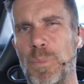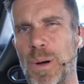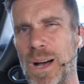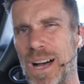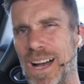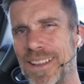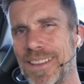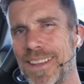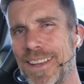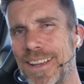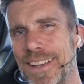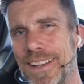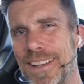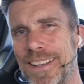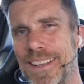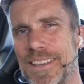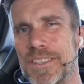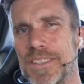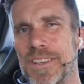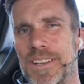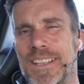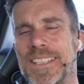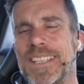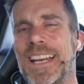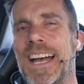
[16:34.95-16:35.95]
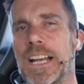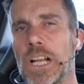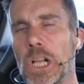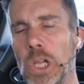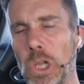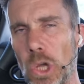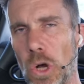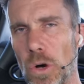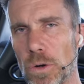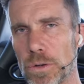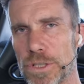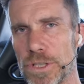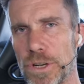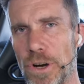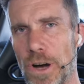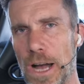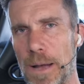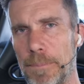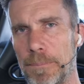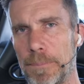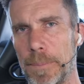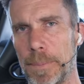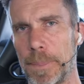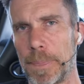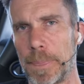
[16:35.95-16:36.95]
but it's going to take a long time.